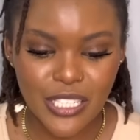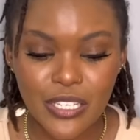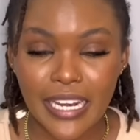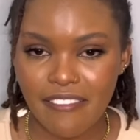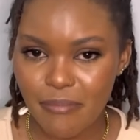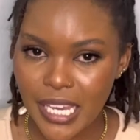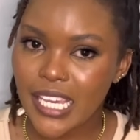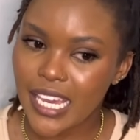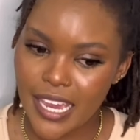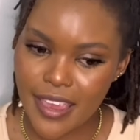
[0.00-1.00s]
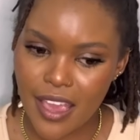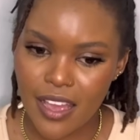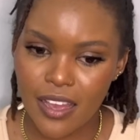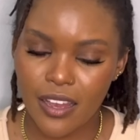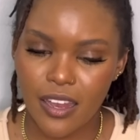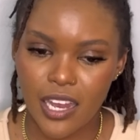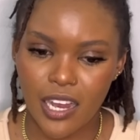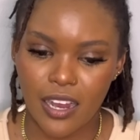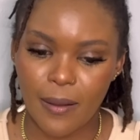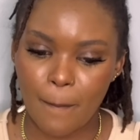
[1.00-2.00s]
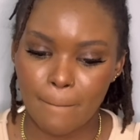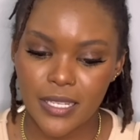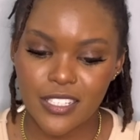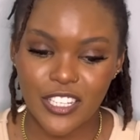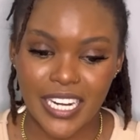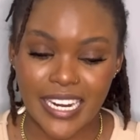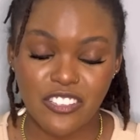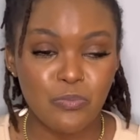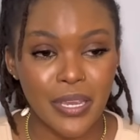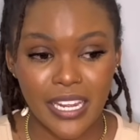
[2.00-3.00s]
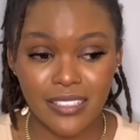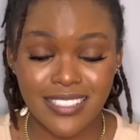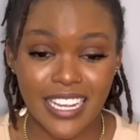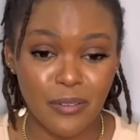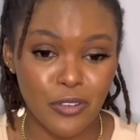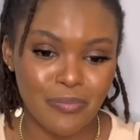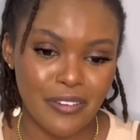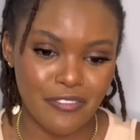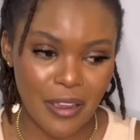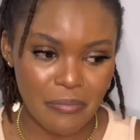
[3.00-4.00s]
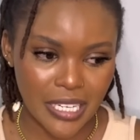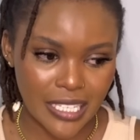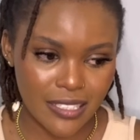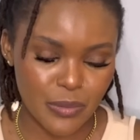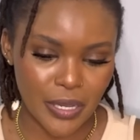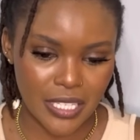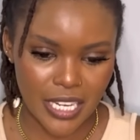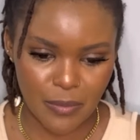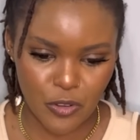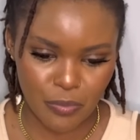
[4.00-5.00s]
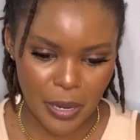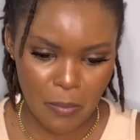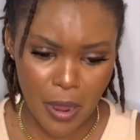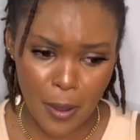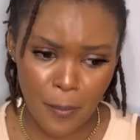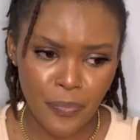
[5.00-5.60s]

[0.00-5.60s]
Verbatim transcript: to leave me in Kenya um, so that I spend time with my family, spend time with my mom.